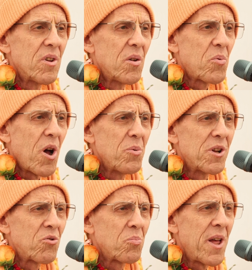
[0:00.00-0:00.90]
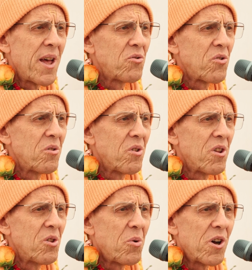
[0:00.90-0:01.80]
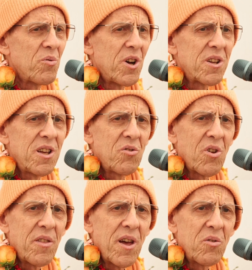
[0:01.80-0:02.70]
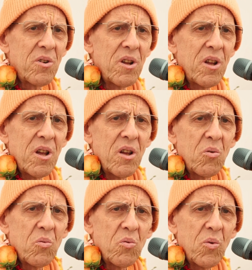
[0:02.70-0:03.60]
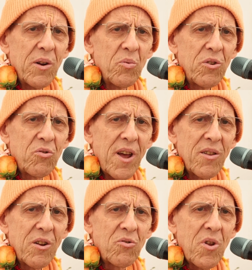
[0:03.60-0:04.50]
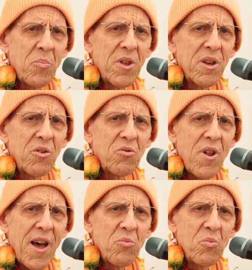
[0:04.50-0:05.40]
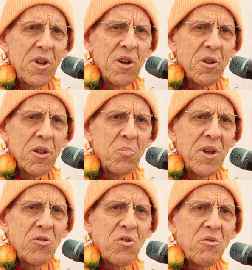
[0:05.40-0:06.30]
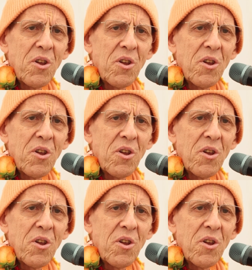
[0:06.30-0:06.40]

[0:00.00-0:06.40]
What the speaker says: Prabhupada explains in the Bhagavad Gita that when we say that something is not real, it means it